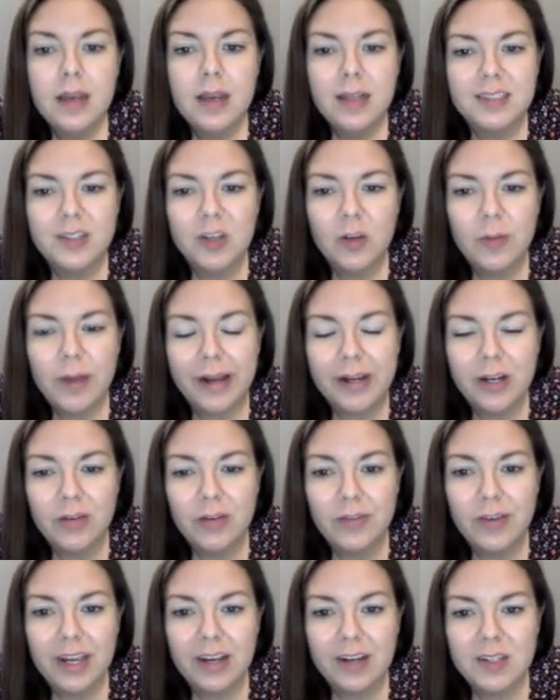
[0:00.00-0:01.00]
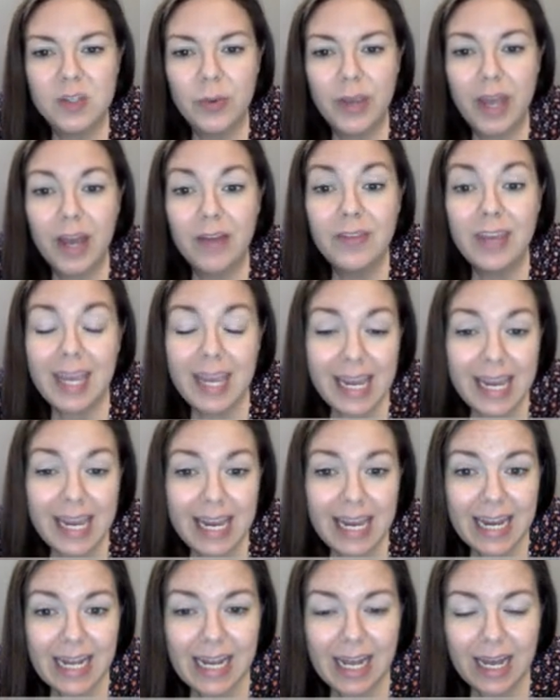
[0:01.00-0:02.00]
Let's go back over here. So we have
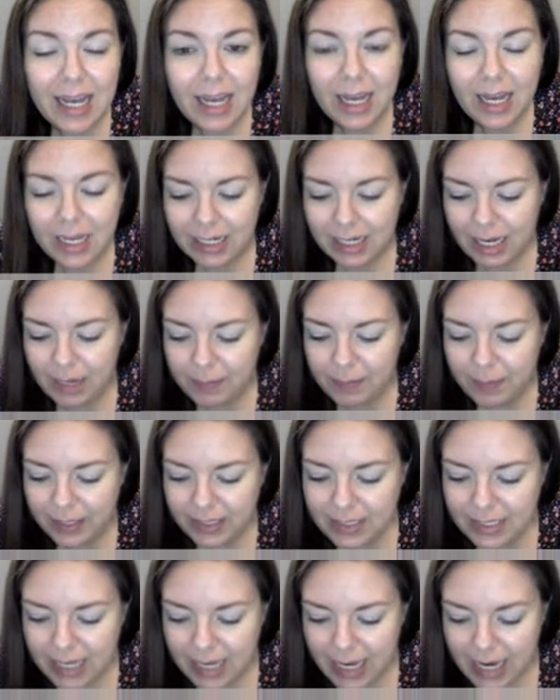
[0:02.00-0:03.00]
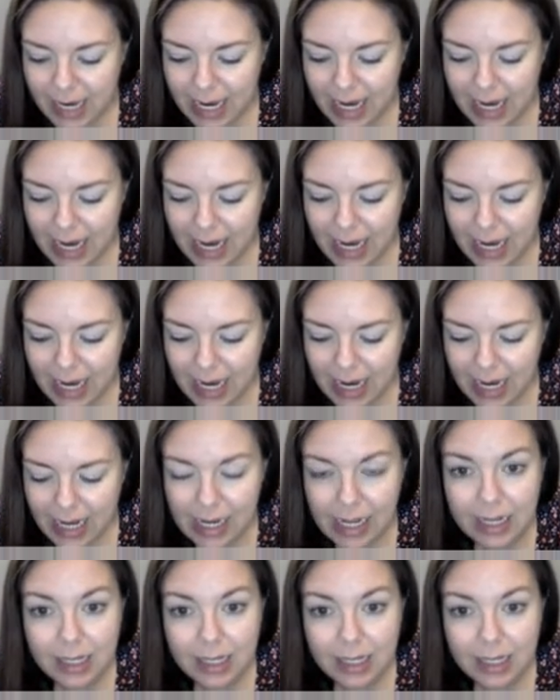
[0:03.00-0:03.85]
il. Répétez il.